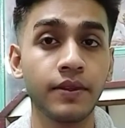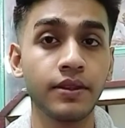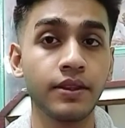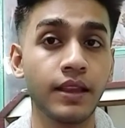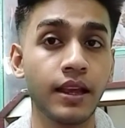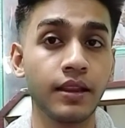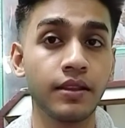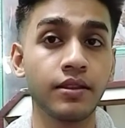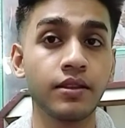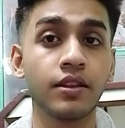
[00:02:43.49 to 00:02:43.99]

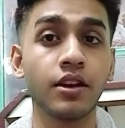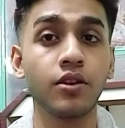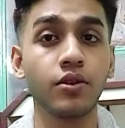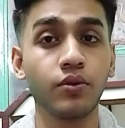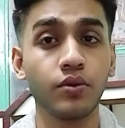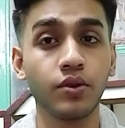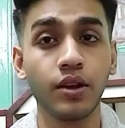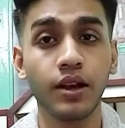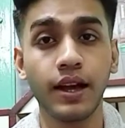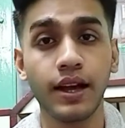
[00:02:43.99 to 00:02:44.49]
then the
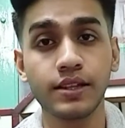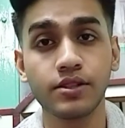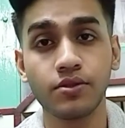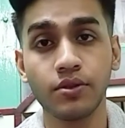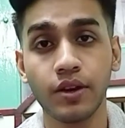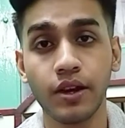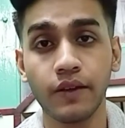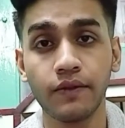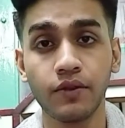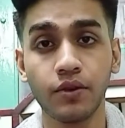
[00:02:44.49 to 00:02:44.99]
owner has to
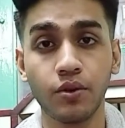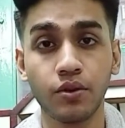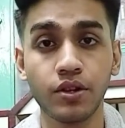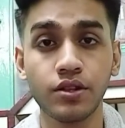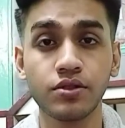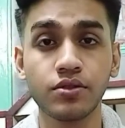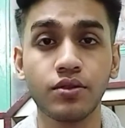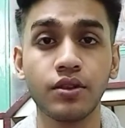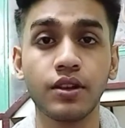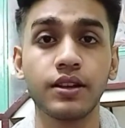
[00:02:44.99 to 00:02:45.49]
give notice
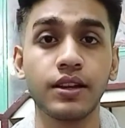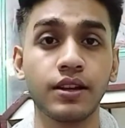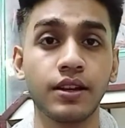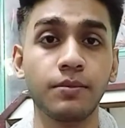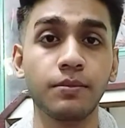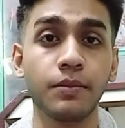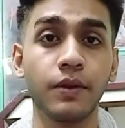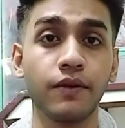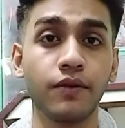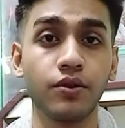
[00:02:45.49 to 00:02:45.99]
to the
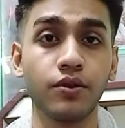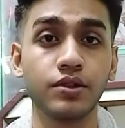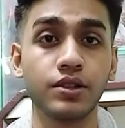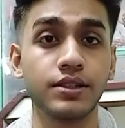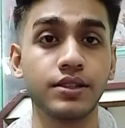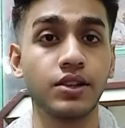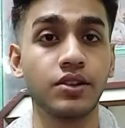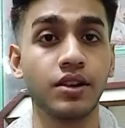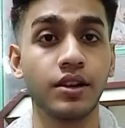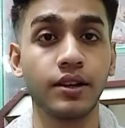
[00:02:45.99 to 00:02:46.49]
tenant before
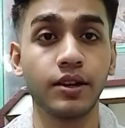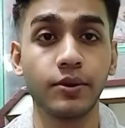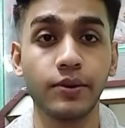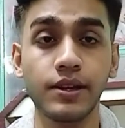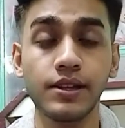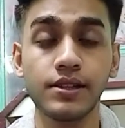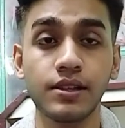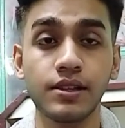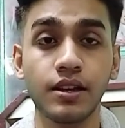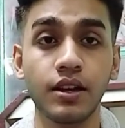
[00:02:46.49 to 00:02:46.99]
such an
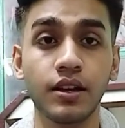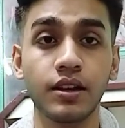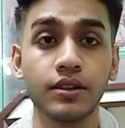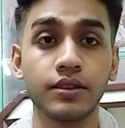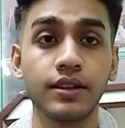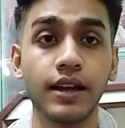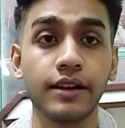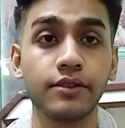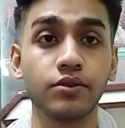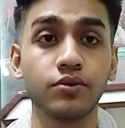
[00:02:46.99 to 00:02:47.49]
increase,
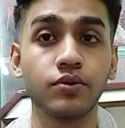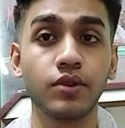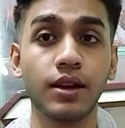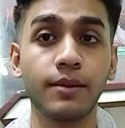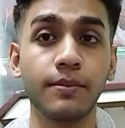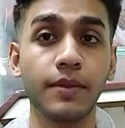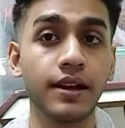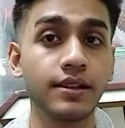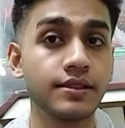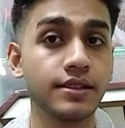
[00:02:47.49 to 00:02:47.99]
that to three
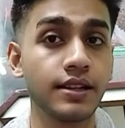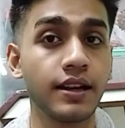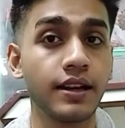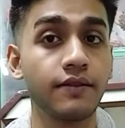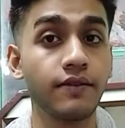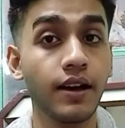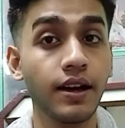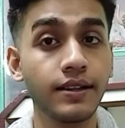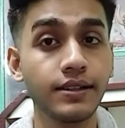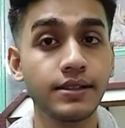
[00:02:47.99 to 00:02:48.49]
months in
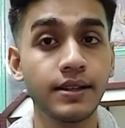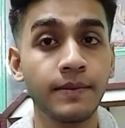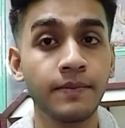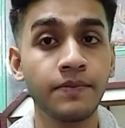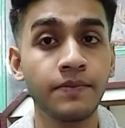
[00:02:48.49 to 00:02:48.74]
advance.